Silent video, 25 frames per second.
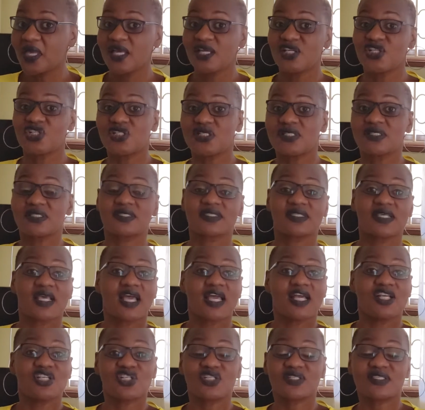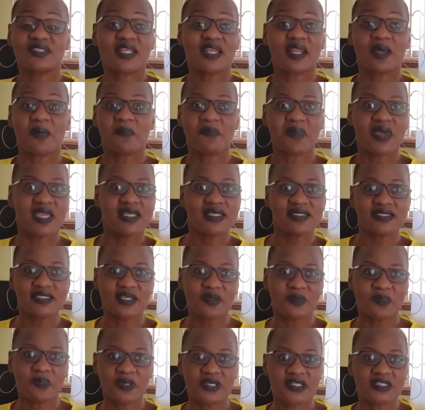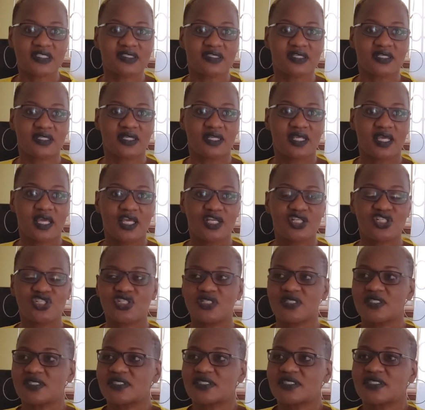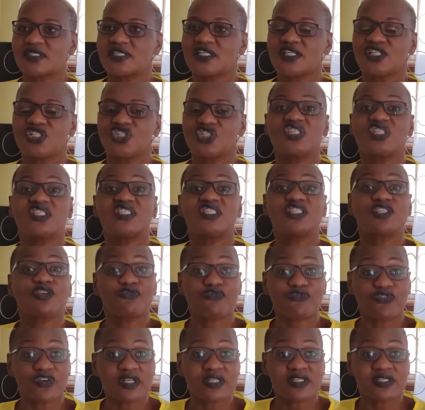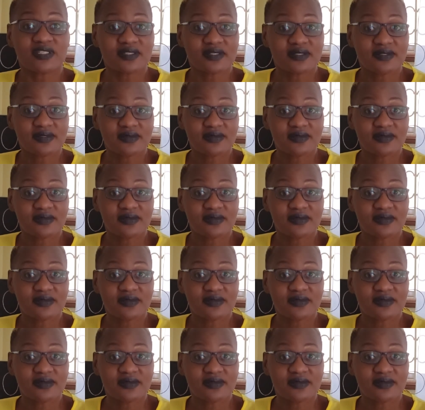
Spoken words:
She's an amazing person. She's different.